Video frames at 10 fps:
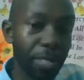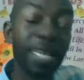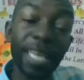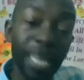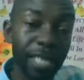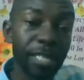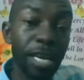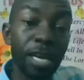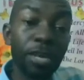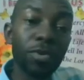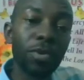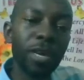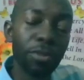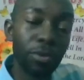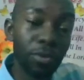In case you're
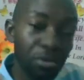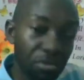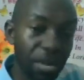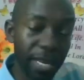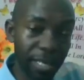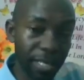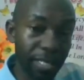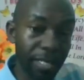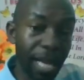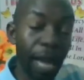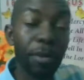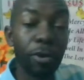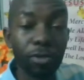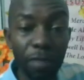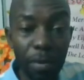going through stress
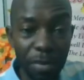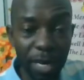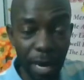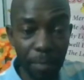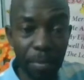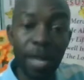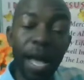because of a breakup,